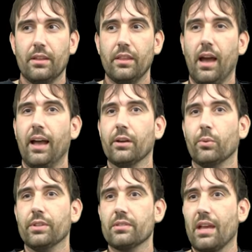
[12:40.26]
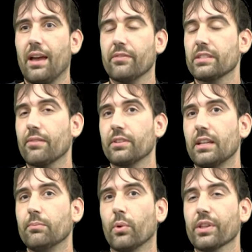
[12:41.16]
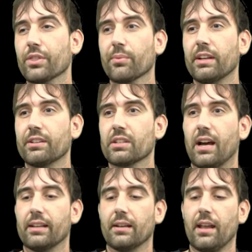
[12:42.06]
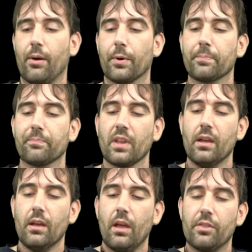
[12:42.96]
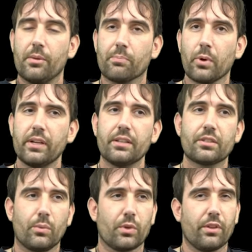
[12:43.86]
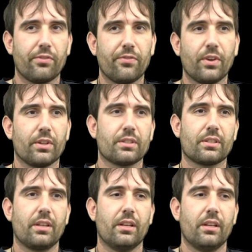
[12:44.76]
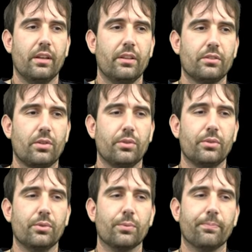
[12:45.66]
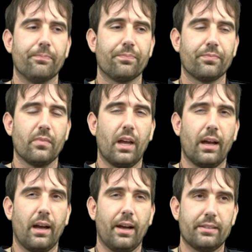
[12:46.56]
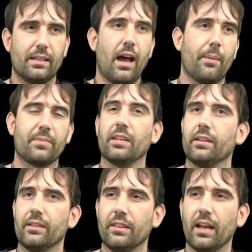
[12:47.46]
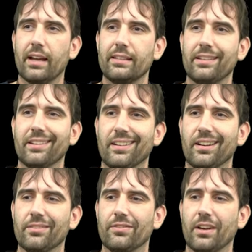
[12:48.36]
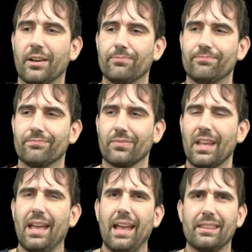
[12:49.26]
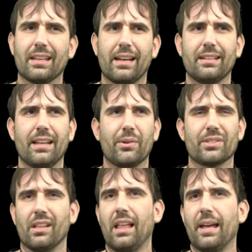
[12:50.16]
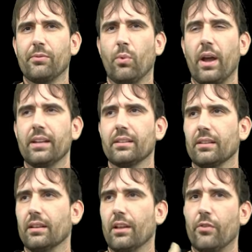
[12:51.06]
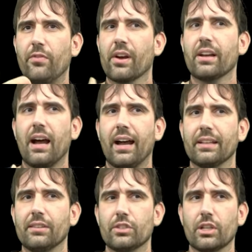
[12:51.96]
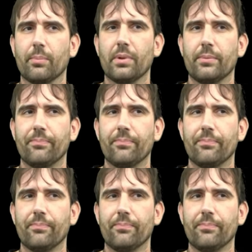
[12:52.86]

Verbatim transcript: The Iowas have a 17.3 inch conning tower. The British were the first to adopt the idea of uh, hey, the conning tower is a lot of weight, very high in the ship,